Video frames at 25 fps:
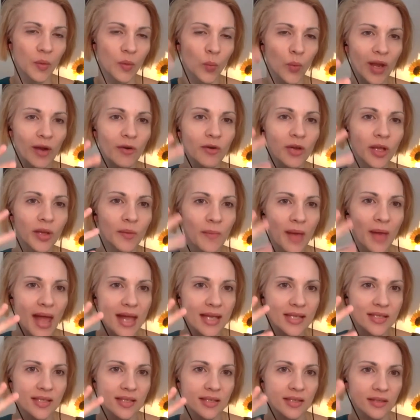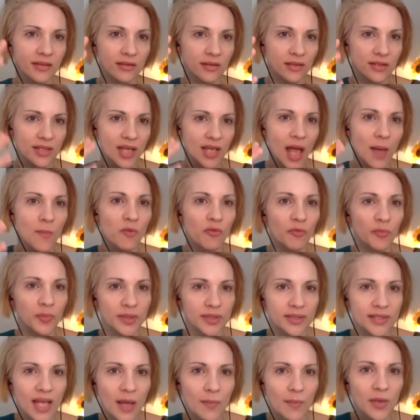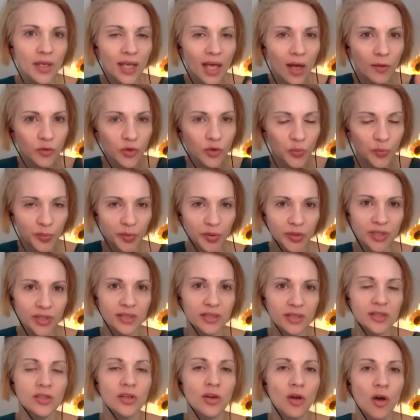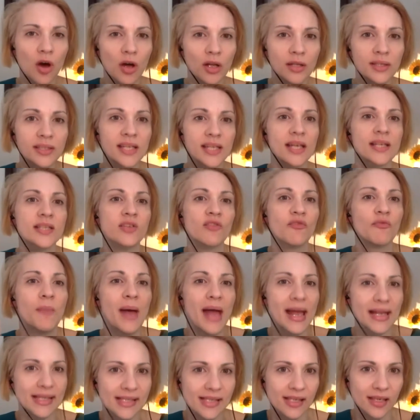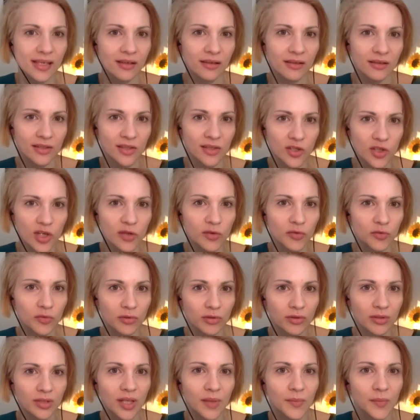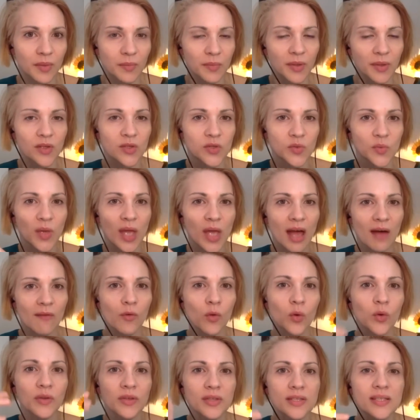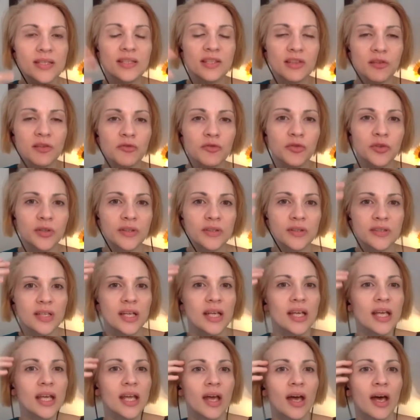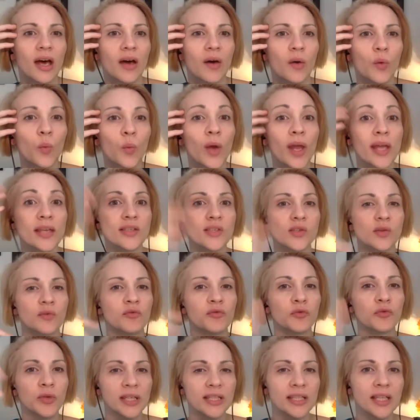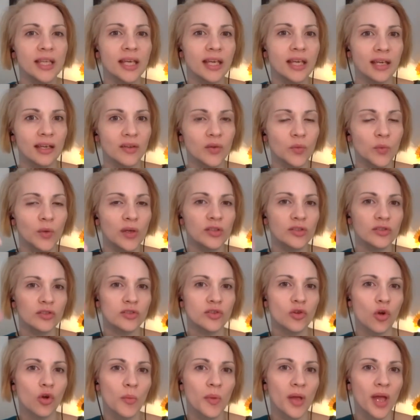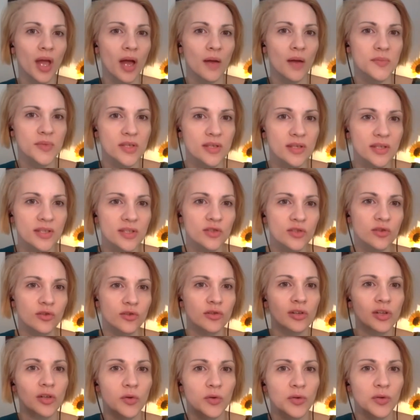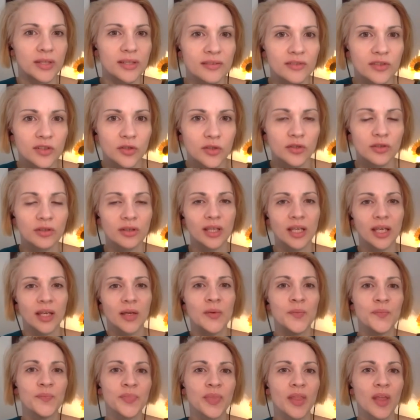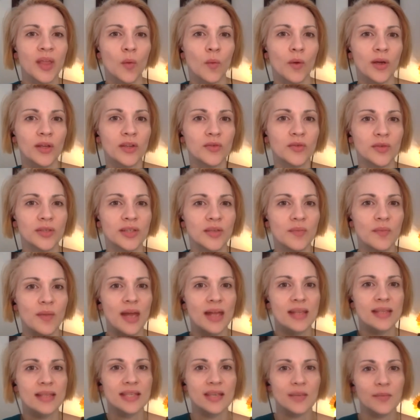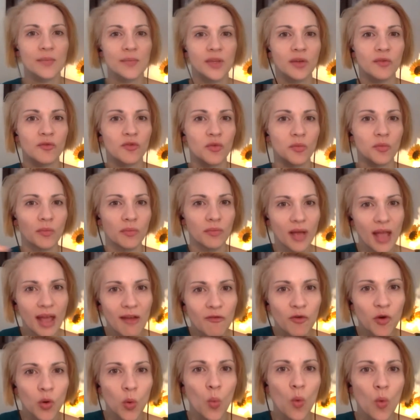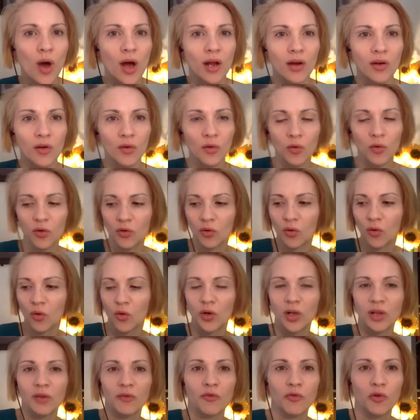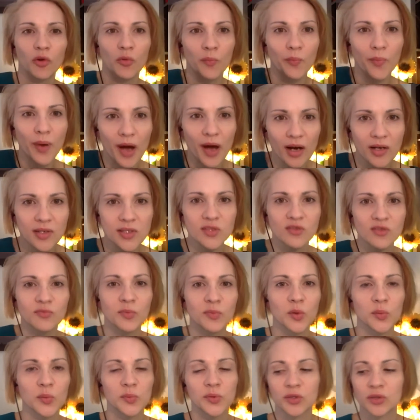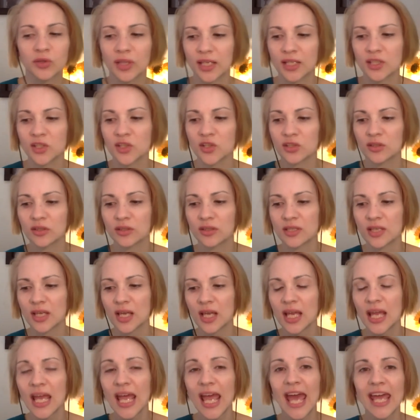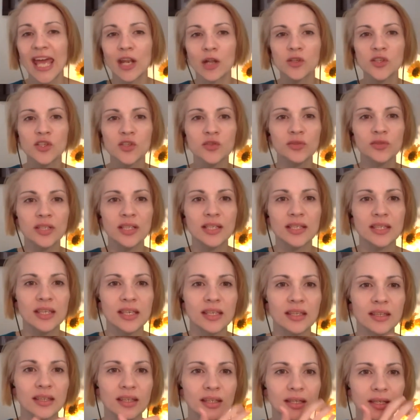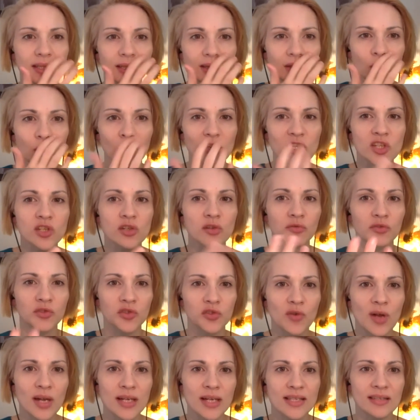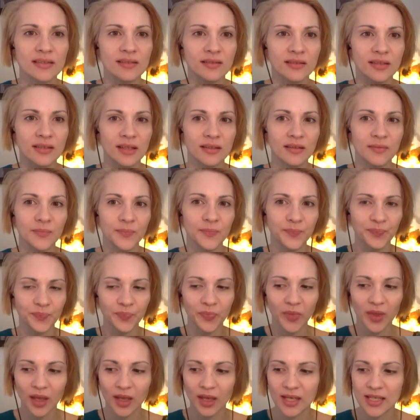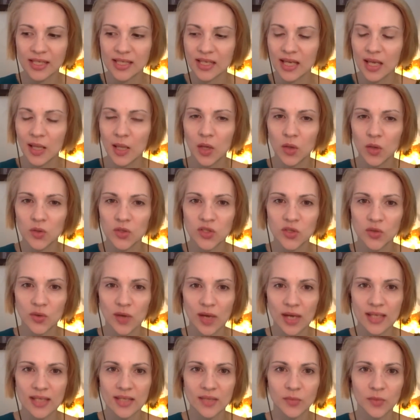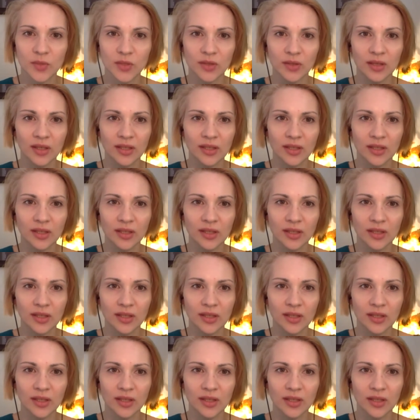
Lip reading: wearing masks in the time of pandemic, how to put it in the context of masking in general. I mean, because we have all these different ways of reading it, whether the norm comes externally or internally, whether we demand something from everyone or only from parts of populations. And also the question of trust that Gazelle also asked, but